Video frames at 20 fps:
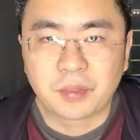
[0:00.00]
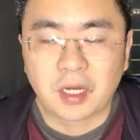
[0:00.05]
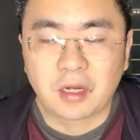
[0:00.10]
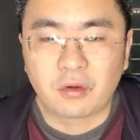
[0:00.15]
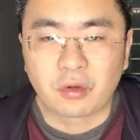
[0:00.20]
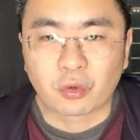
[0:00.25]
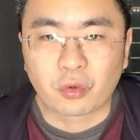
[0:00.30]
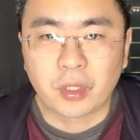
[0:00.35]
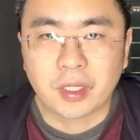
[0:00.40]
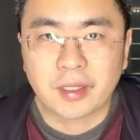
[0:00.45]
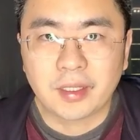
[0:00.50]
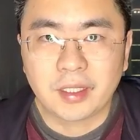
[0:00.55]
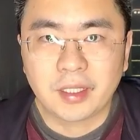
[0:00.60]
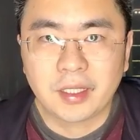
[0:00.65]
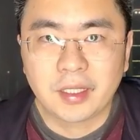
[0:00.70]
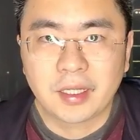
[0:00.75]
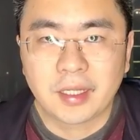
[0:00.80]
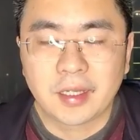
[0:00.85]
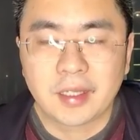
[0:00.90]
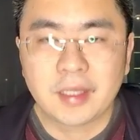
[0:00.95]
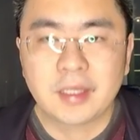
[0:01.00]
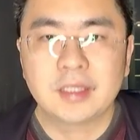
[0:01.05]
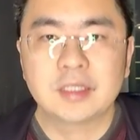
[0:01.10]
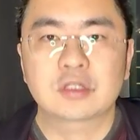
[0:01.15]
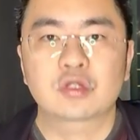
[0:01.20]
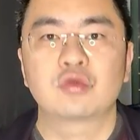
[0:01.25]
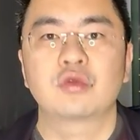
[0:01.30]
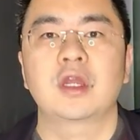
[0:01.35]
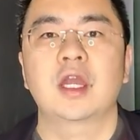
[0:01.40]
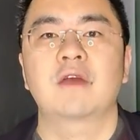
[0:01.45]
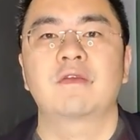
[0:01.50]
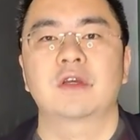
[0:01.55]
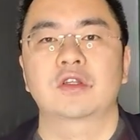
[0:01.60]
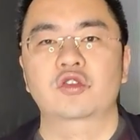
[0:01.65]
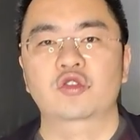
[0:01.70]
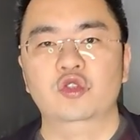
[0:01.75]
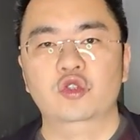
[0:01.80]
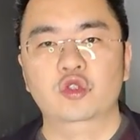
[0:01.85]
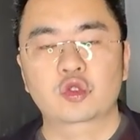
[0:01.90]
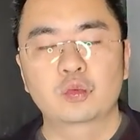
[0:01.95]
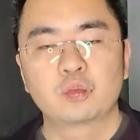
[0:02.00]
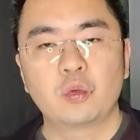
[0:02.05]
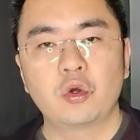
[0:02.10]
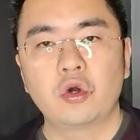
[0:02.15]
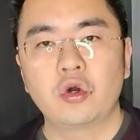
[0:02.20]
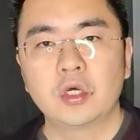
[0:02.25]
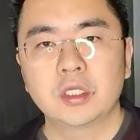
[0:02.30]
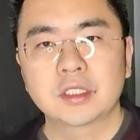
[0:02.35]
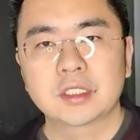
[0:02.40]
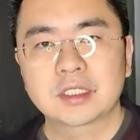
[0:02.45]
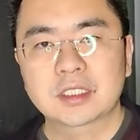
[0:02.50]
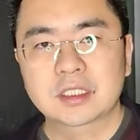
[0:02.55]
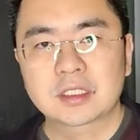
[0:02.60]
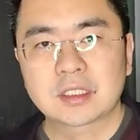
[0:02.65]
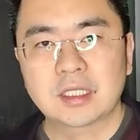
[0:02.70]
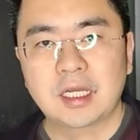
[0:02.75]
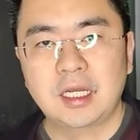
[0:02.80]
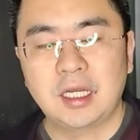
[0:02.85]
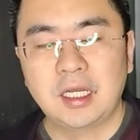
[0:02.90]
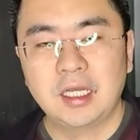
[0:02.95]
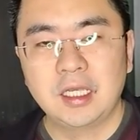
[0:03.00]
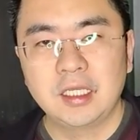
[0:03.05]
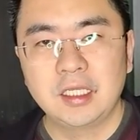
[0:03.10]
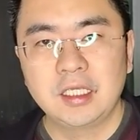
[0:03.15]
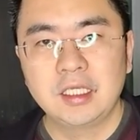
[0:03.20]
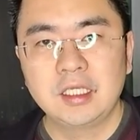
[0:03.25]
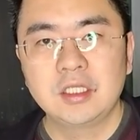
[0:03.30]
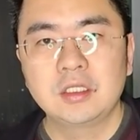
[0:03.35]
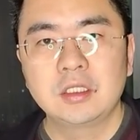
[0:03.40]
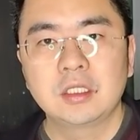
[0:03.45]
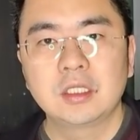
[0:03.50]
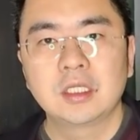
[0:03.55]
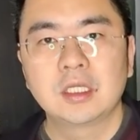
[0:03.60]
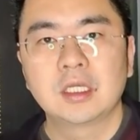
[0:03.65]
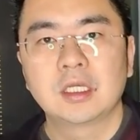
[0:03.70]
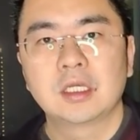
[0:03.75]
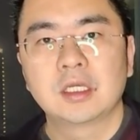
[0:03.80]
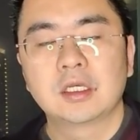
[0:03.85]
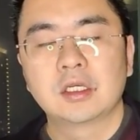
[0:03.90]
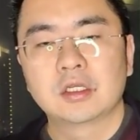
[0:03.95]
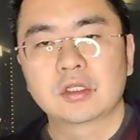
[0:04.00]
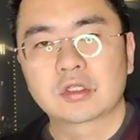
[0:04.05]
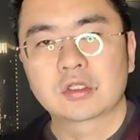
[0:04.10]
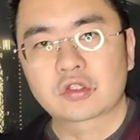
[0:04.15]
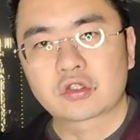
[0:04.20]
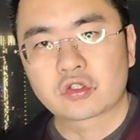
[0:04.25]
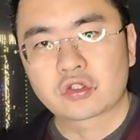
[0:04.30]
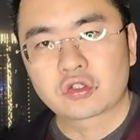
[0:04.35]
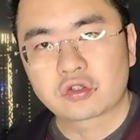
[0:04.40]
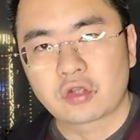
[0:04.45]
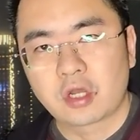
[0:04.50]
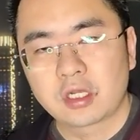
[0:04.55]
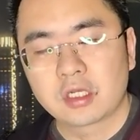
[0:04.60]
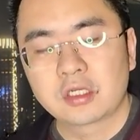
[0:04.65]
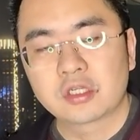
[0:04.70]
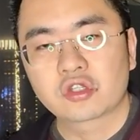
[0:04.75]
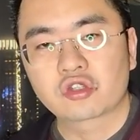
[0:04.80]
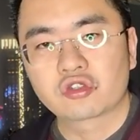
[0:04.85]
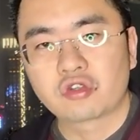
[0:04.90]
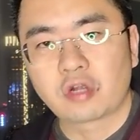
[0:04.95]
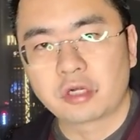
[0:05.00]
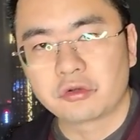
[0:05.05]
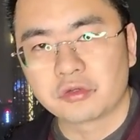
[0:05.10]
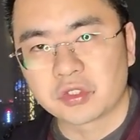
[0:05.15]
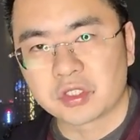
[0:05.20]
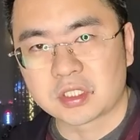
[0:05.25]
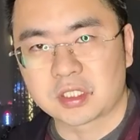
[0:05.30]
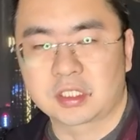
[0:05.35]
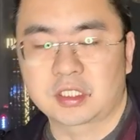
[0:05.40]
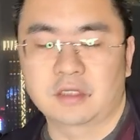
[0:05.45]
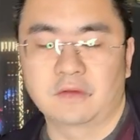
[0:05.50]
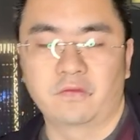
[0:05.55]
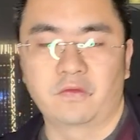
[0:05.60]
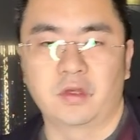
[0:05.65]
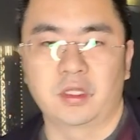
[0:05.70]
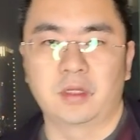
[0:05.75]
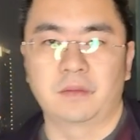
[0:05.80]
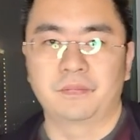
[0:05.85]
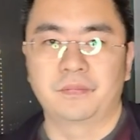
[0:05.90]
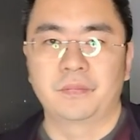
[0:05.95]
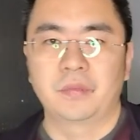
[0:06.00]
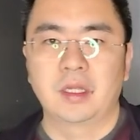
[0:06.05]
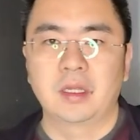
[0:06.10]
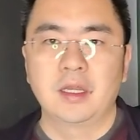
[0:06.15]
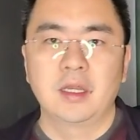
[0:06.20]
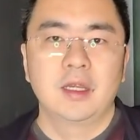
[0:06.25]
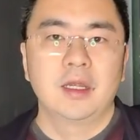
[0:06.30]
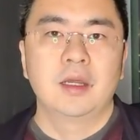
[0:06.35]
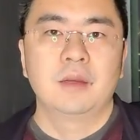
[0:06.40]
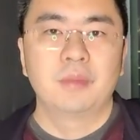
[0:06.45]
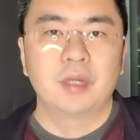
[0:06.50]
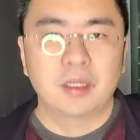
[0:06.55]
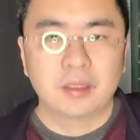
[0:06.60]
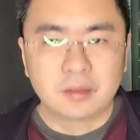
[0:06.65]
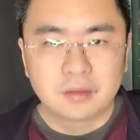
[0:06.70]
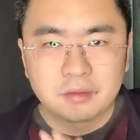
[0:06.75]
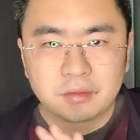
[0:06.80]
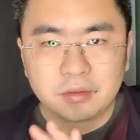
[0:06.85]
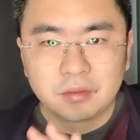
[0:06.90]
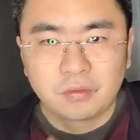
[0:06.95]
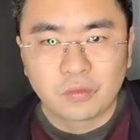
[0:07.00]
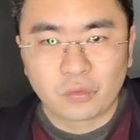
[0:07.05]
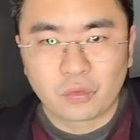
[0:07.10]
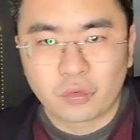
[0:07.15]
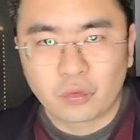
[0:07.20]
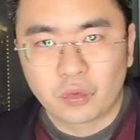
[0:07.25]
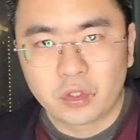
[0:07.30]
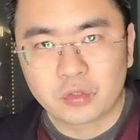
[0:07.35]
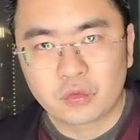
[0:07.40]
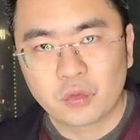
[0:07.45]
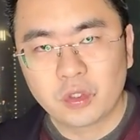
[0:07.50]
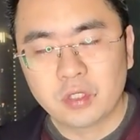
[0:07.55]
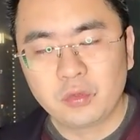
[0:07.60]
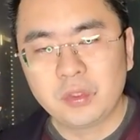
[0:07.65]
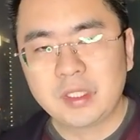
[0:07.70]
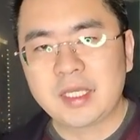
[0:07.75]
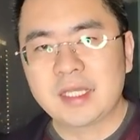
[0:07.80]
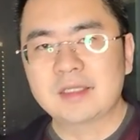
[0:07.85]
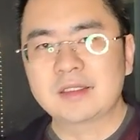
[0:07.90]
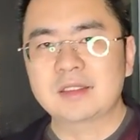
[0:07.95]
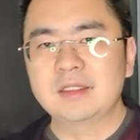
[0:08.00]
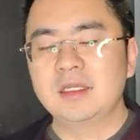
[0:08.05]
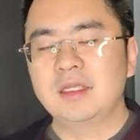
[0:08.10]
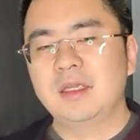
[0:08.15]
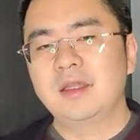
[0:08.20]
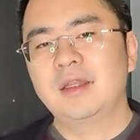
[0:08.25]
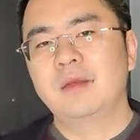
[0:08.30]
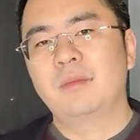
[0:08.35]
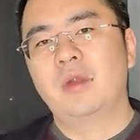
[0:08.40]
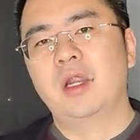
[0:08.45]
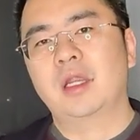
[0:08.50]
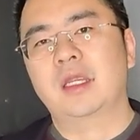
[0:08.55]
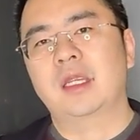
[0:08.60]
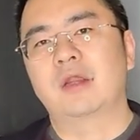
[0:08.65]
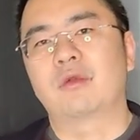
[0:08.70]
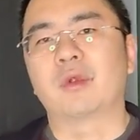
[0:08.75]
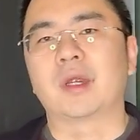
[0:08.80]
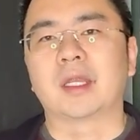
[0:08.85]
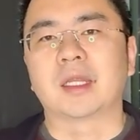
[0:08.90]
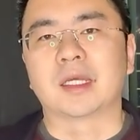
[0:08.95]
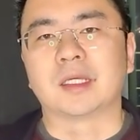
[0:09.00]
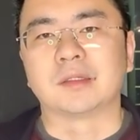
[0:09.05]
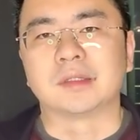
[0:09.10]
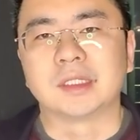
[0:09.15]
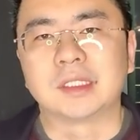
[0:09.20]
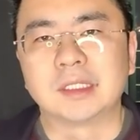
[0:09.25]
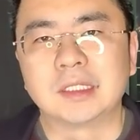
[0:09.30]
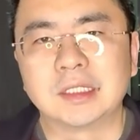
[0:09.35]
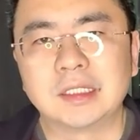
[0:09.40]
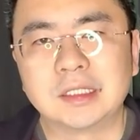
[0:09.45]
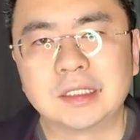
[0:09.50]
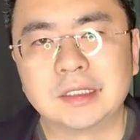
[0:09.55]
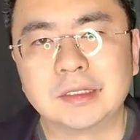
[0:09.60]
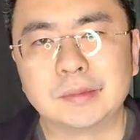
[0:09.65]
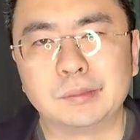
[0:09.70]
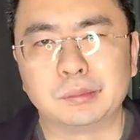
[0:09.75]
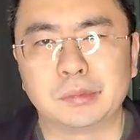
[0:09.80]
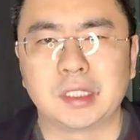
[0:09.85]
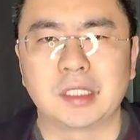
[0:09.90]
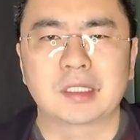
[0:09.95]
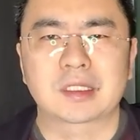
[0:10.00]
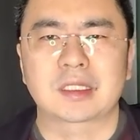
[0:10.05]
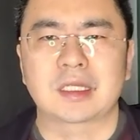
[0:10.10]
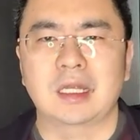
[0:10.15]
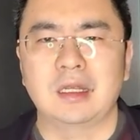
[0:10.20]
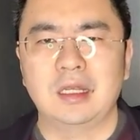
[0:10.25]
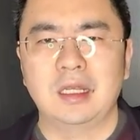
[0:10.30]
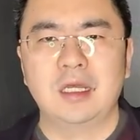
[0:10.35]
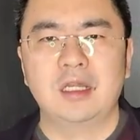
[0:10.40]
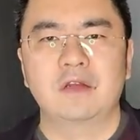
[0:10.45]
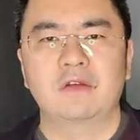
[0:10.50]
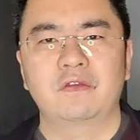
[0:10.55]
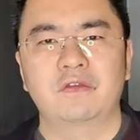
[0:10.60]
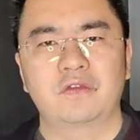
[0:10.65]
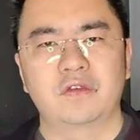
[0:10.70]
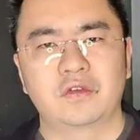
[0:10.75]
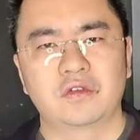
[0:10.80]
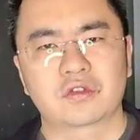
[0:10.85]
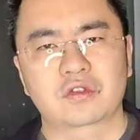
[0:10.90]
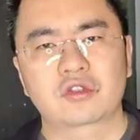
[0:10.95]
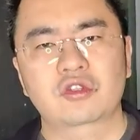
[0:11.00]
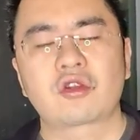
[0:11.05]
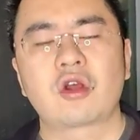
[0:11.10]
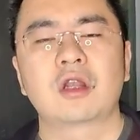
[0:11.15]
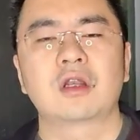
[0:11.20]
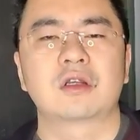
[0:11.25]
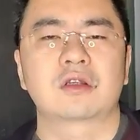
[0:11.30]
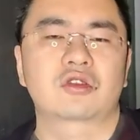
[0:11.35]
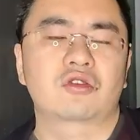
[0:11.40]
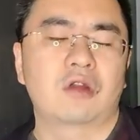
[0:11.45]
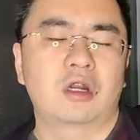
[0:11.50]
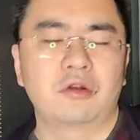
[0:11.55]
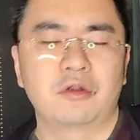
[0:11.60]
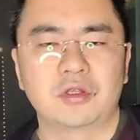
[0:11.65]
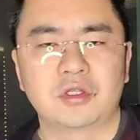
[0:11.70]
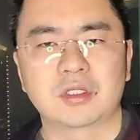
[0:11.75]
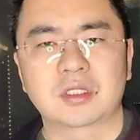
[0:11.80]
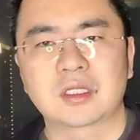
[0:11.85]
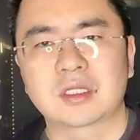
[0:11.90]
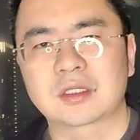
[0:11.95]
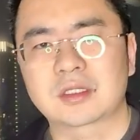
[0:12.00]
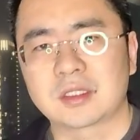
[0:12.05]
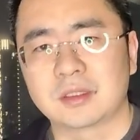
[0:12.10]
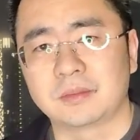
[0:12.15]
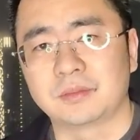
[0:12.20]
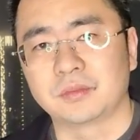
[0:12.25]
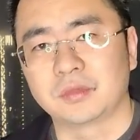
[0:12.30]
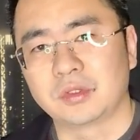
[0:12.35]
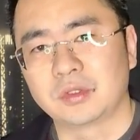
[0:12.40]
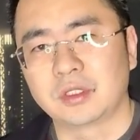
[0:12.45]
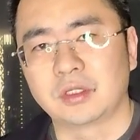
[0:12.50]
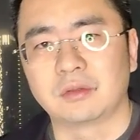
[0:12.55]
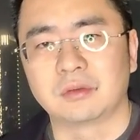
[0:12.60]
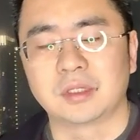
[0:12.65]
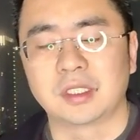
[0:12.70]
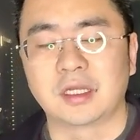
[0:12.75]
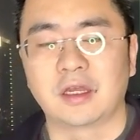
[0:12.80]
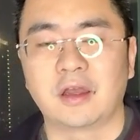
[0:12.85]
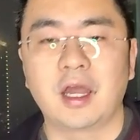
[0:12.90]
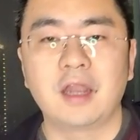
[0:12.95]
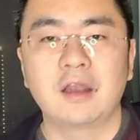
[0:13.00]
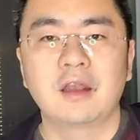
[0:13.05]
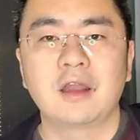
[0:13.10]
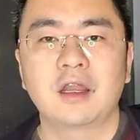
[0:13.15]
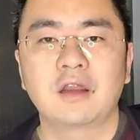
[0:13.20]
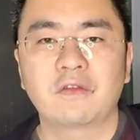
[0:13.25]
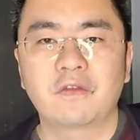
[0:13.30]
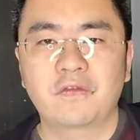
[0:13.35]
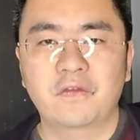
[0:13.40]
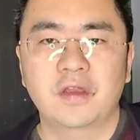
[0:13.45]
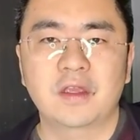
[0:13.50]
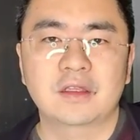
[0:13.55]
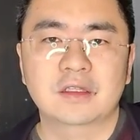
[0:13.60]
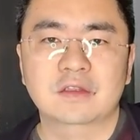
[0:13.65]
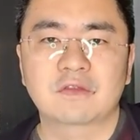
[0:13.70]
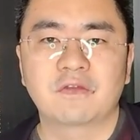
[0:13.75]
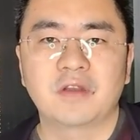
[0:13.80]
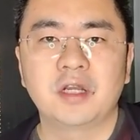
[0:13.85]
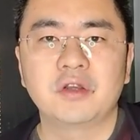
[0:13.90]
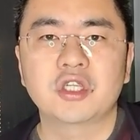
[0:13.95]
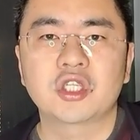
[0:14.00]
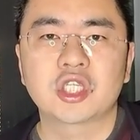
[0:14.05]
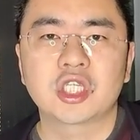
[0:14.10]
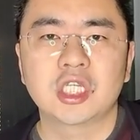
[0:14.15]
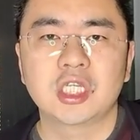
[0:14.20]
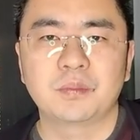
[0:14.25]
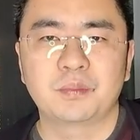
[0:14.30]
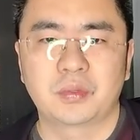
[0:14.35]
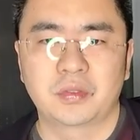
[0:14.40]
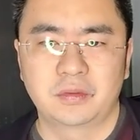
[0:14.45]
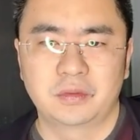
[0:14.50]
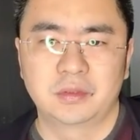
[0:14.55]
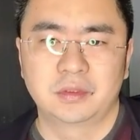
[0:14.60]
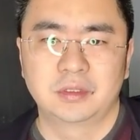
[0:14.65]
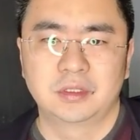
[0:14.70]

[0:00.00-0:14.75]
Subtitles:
the power quickly is to have a small, tiny solar storage system for them. But what we can see in the market right now, there's a lot of solar storage system. You know, a lot of things very cheap.